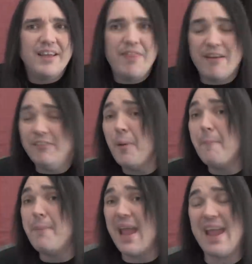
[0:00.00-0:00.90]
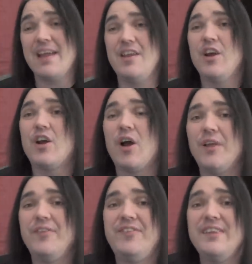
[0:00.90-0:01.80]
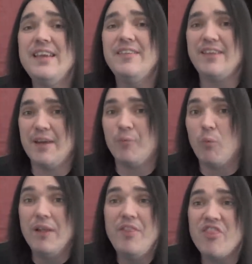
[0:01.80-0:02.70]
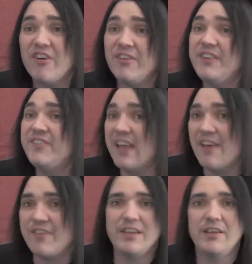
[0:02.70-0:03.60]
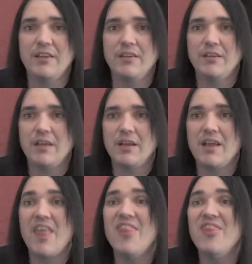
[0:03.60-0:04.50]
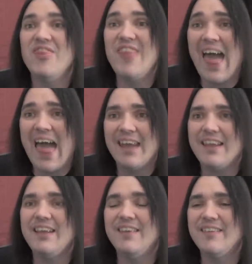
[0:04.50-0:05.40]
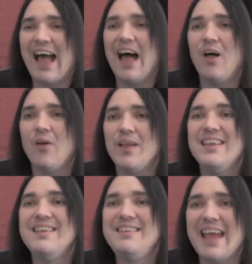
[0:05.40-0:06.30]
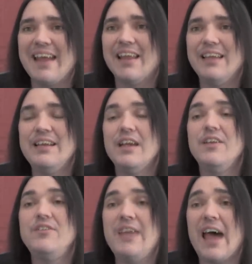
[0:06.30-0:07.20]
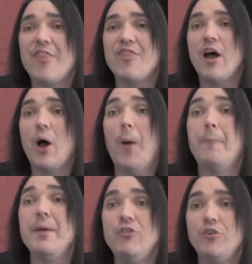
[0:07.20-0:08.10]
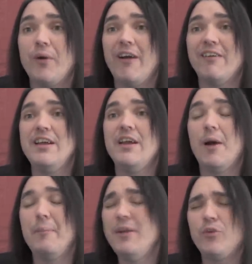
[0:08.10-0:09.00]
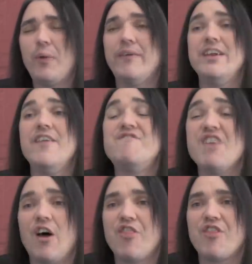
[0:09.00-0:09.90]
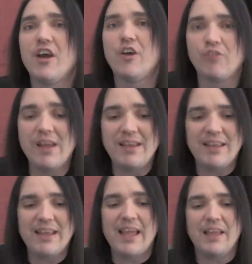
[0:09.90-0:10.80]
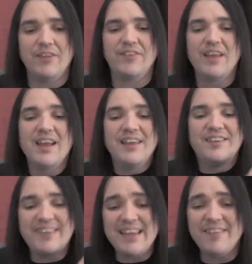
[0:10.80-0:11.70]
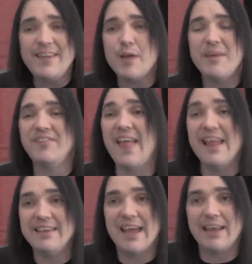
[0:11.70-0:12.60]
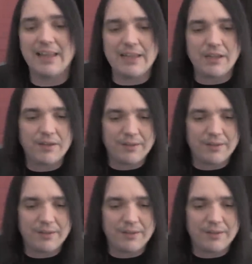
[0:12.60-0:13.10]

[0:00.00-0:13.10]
There's a band called Cesium-137. That is how deadly death, obituary, filth-ridden it is. Cesium is that deadly.